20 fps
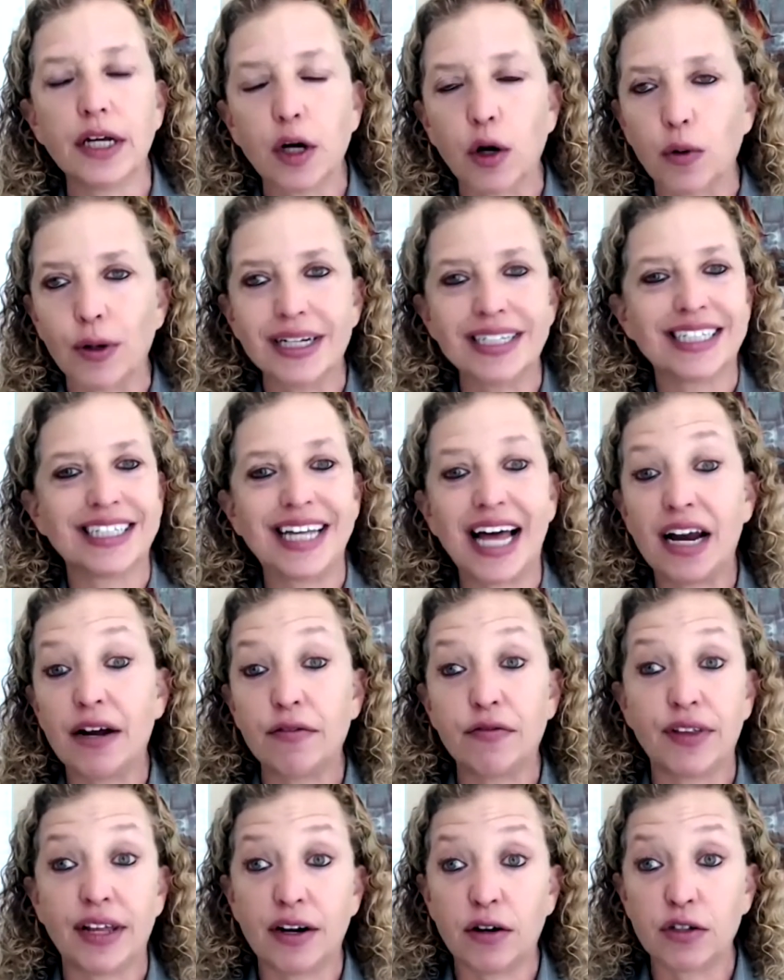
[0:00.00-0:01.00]
you know, instead
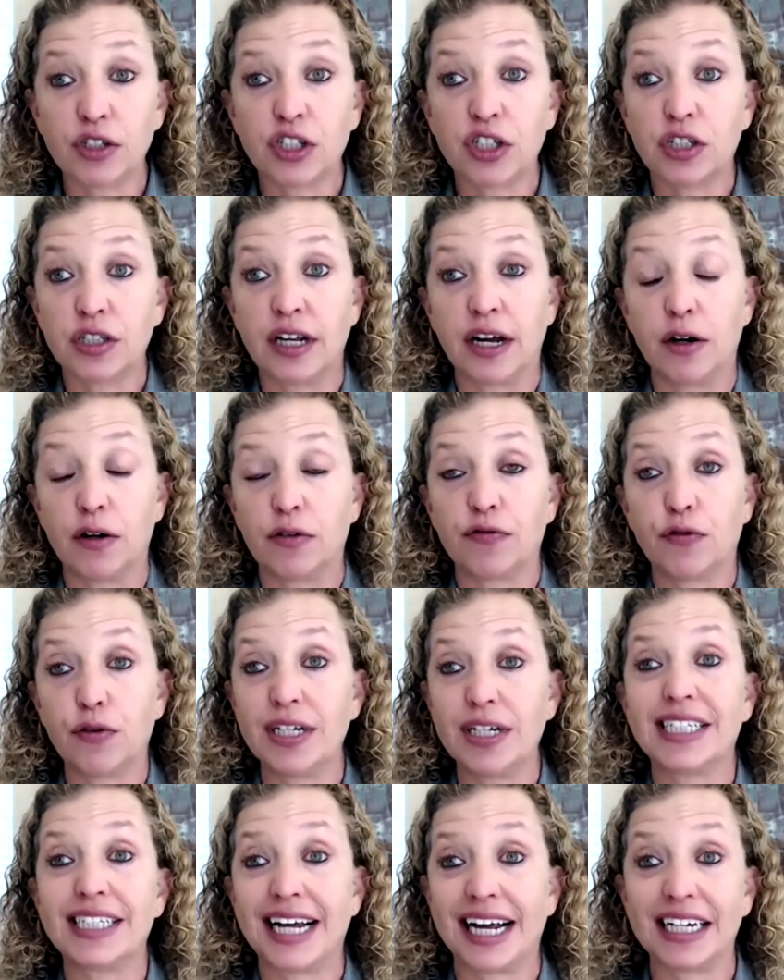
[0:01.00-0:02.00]
of their
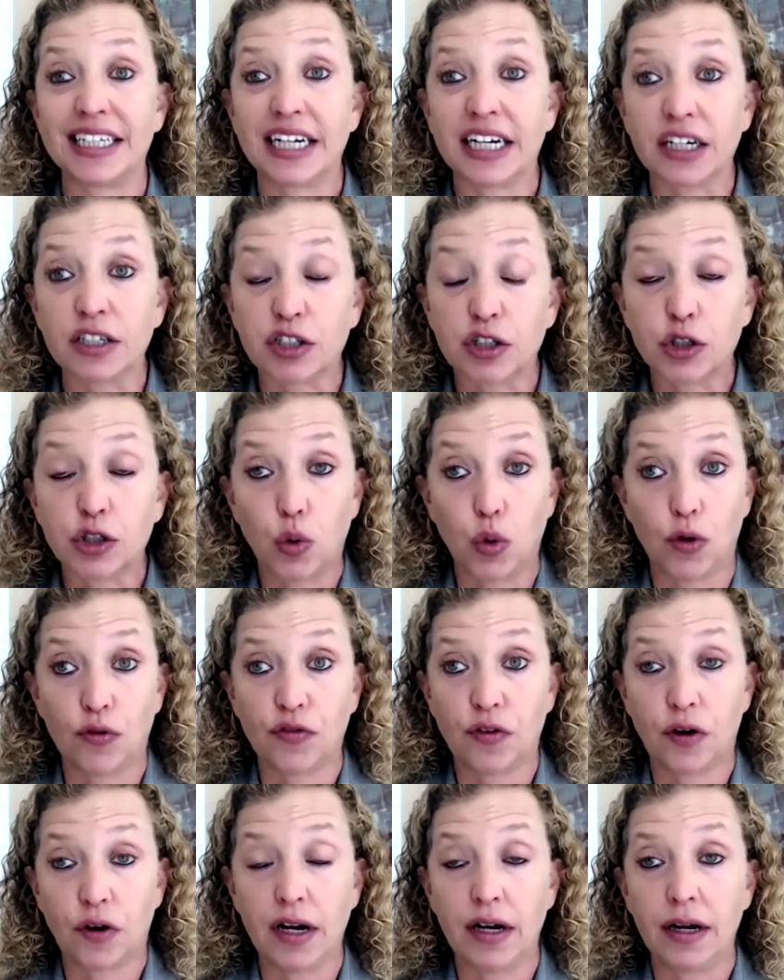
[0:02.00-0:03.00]
freestanding
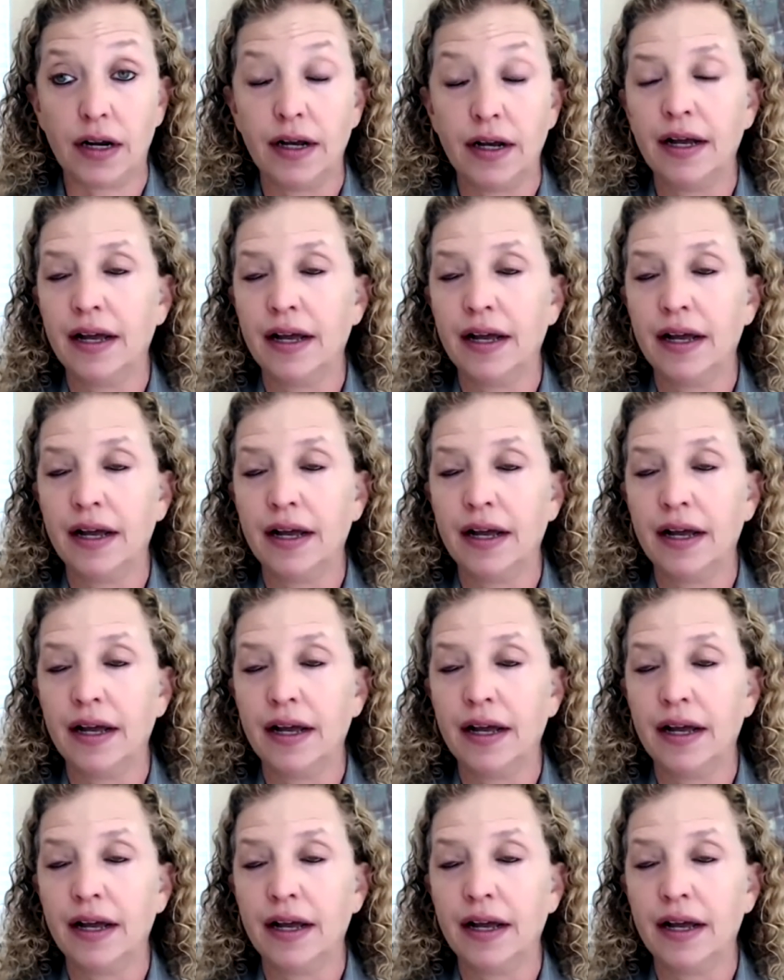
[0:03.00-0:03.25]
storefront,